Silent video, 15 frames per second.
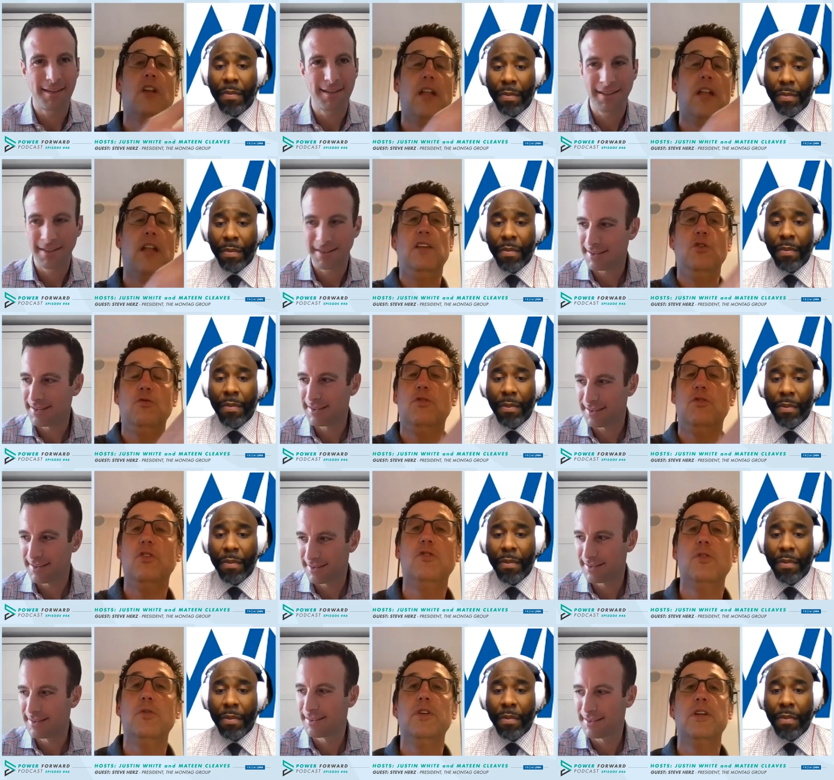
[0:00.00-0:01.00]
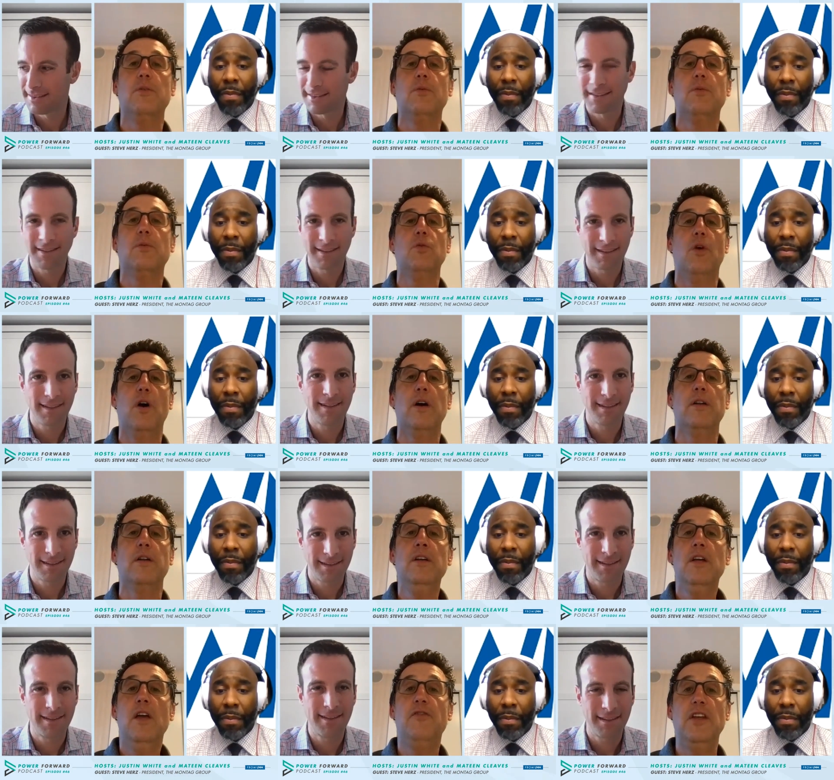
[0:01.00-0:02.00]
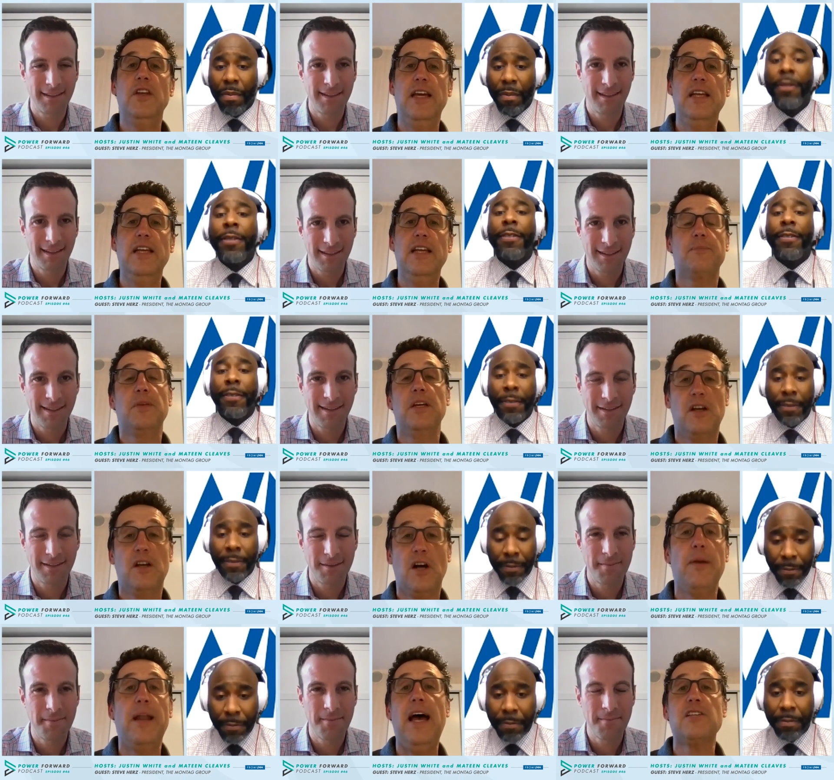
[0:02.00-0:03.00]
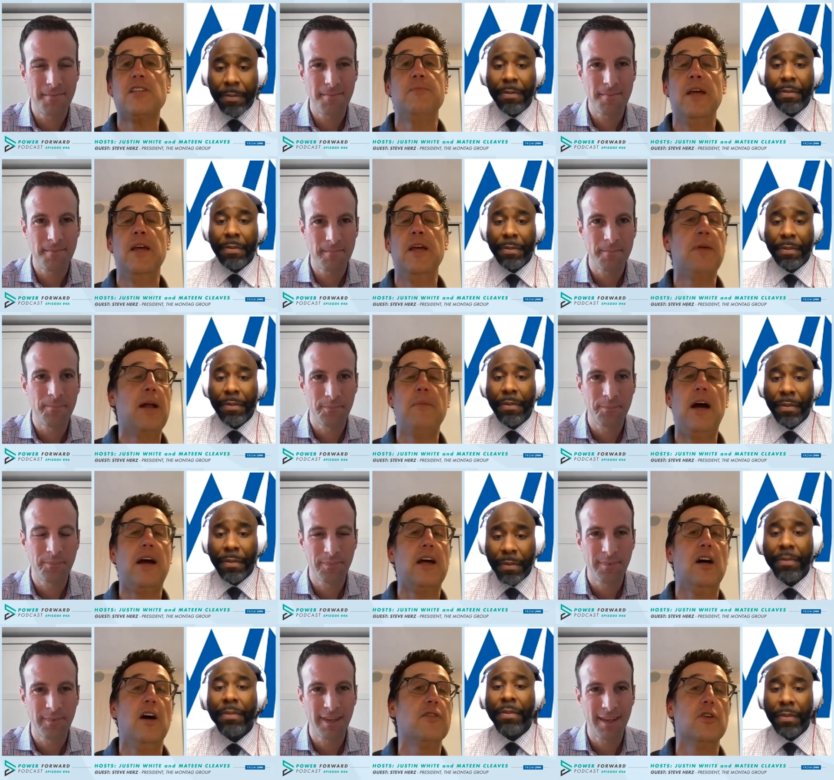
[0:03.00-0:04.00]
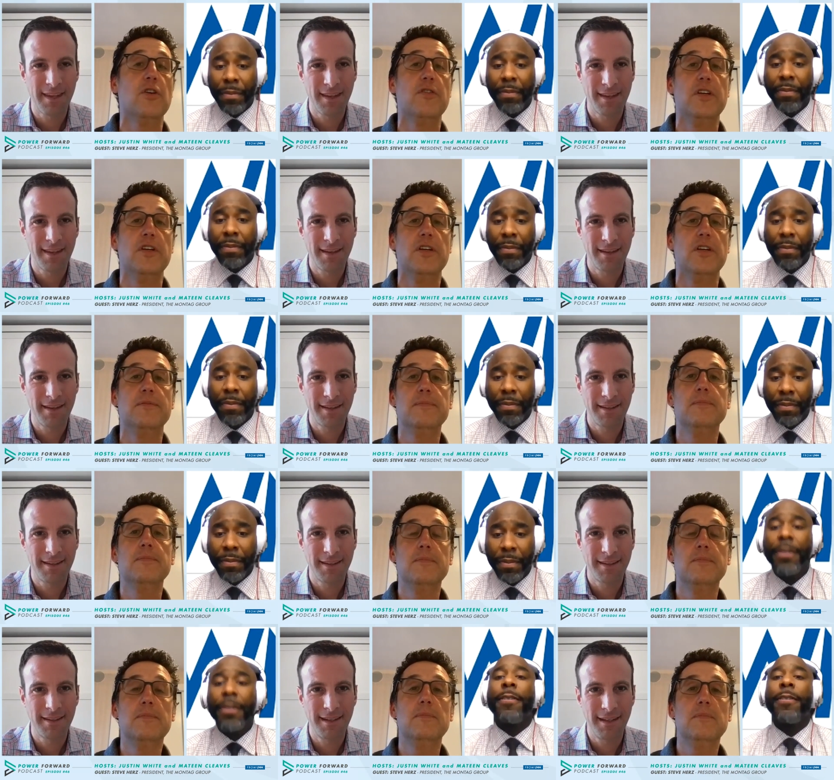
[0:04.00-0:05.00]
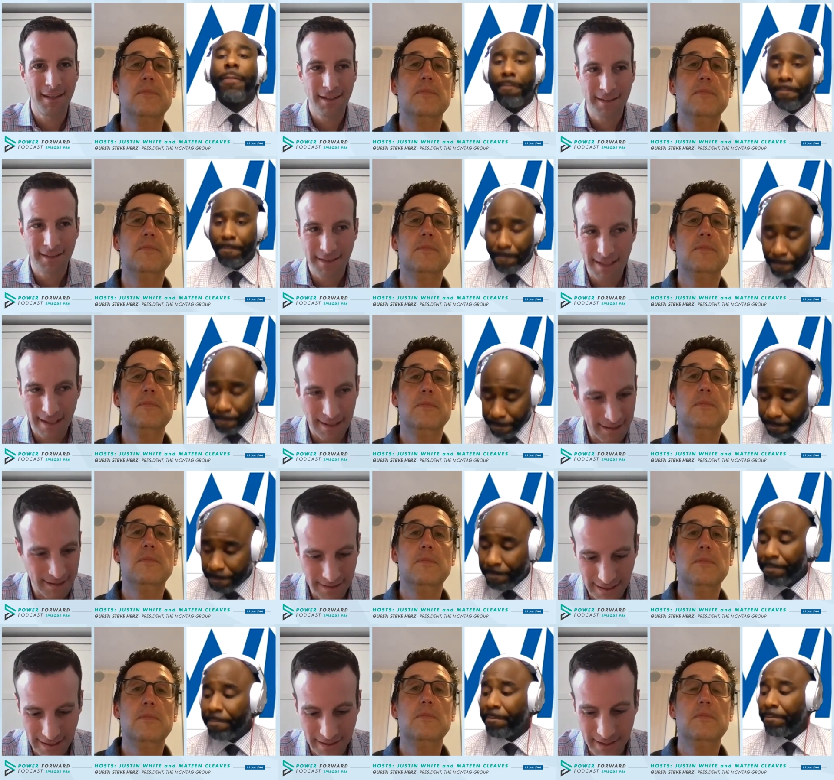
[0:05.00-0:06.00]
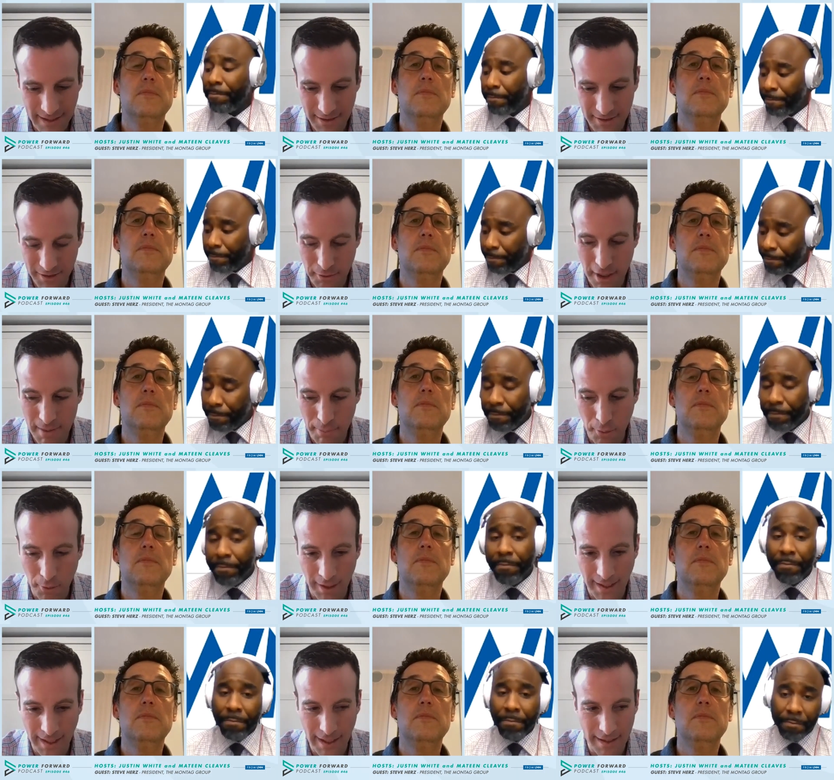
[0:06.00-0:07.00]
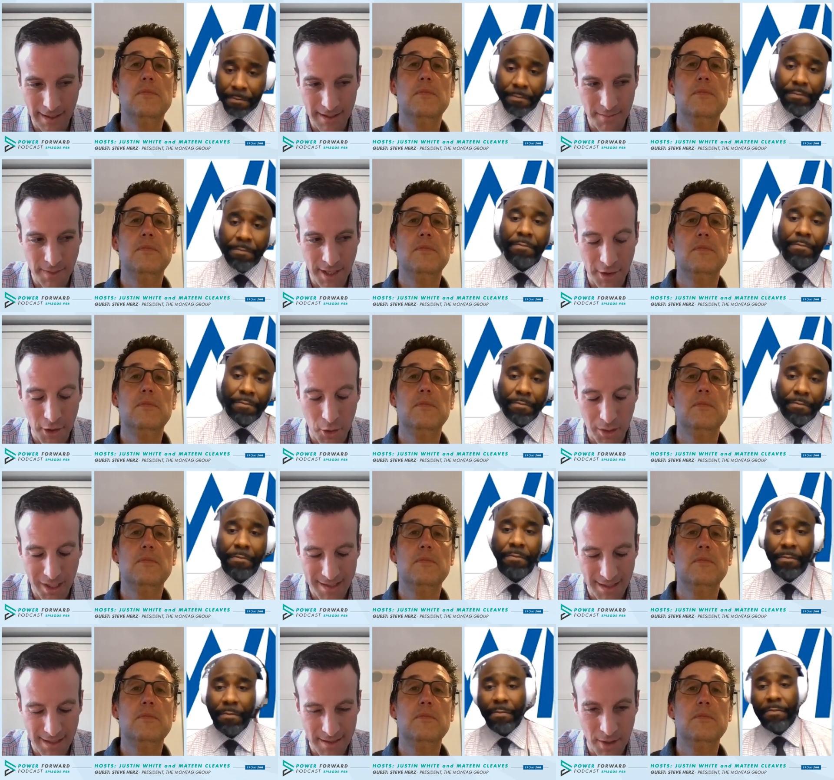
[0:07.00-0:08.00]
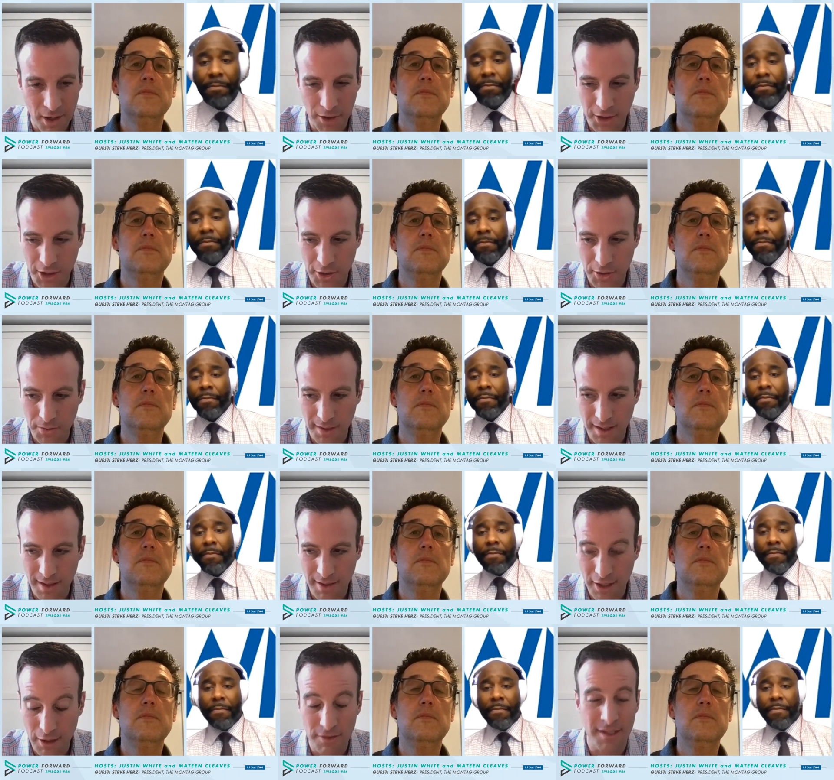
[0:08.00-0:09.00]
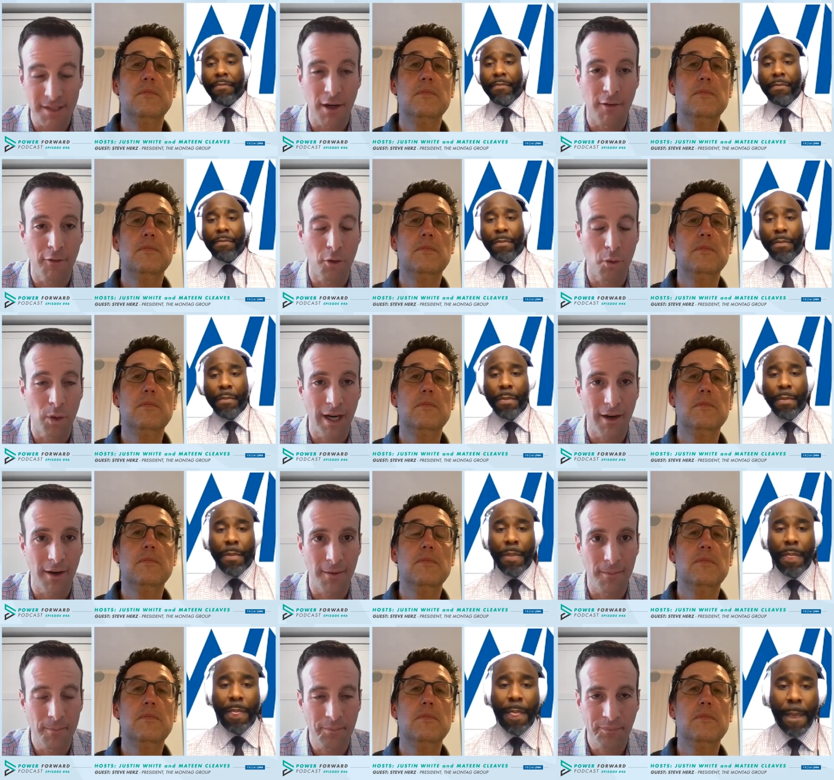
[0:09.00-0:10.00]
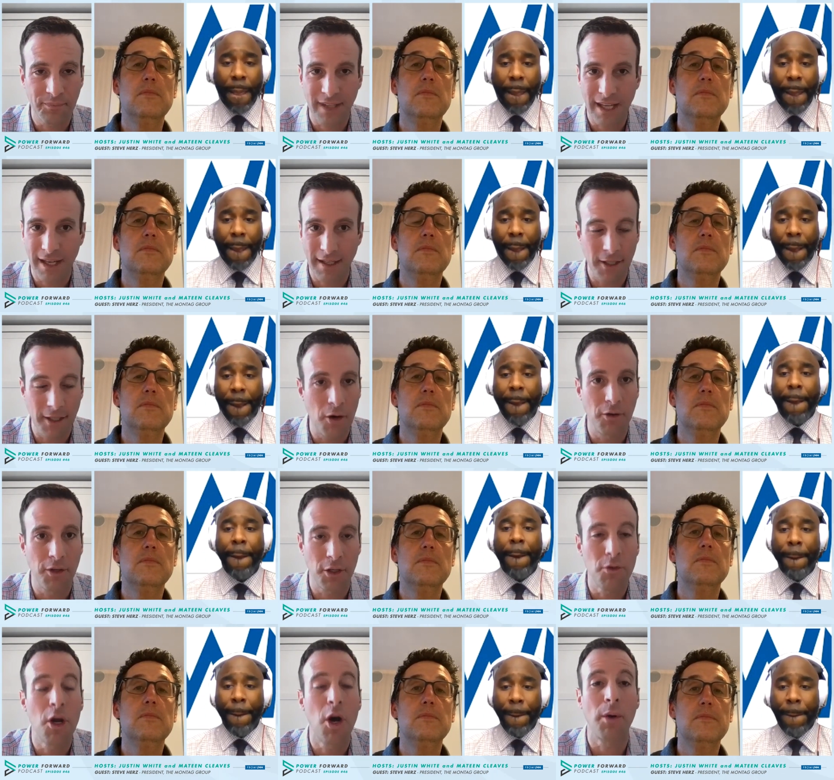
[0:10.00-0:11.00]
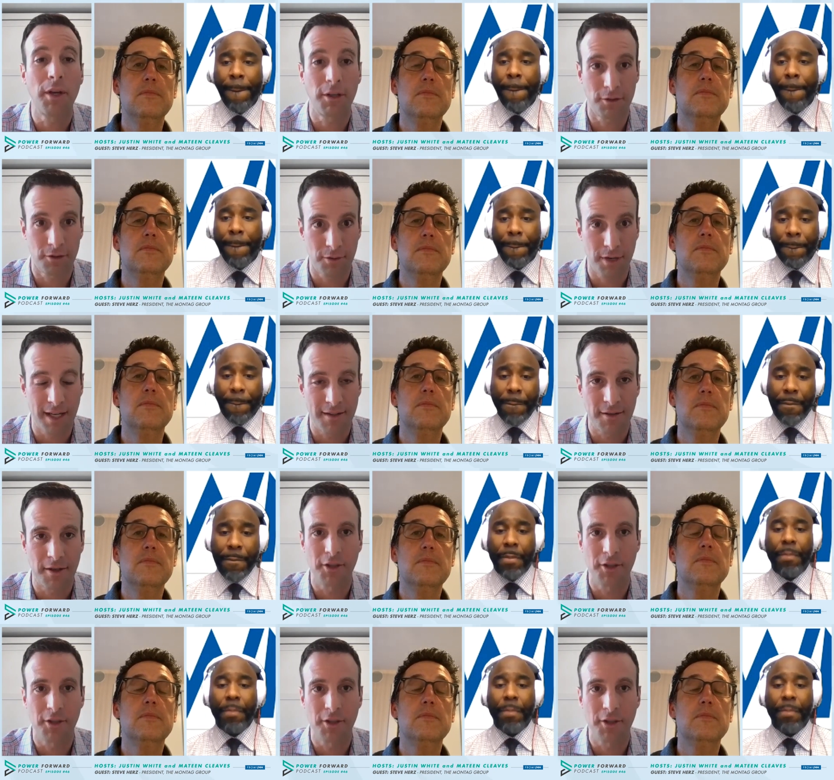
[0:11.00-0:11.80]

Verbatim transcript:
Speaker 1: your lane. You do with it what you want. If you need something, come and ask me, but I'm not going to hover over you.
Speaker 2: It's a great point. And to me, you know what it says about you? That you're self-aware. You know what your strengths